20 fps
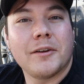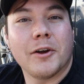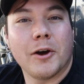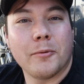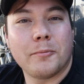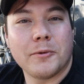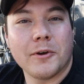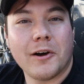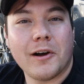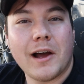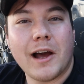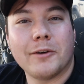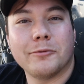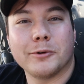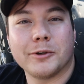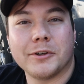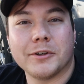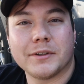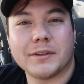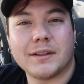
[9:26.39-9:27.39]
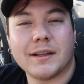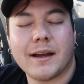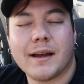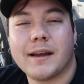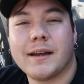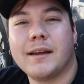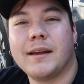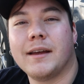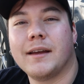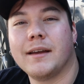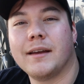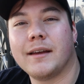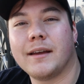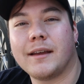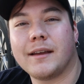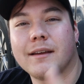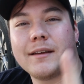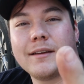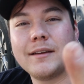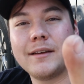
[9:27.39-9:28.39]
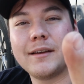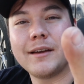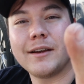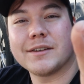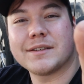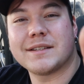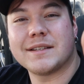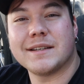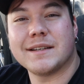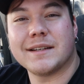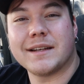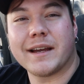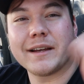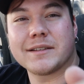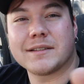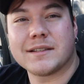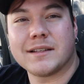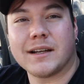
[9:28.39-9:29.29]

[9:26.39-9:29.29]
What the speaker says: Hope y'all have a good day. I'll see you next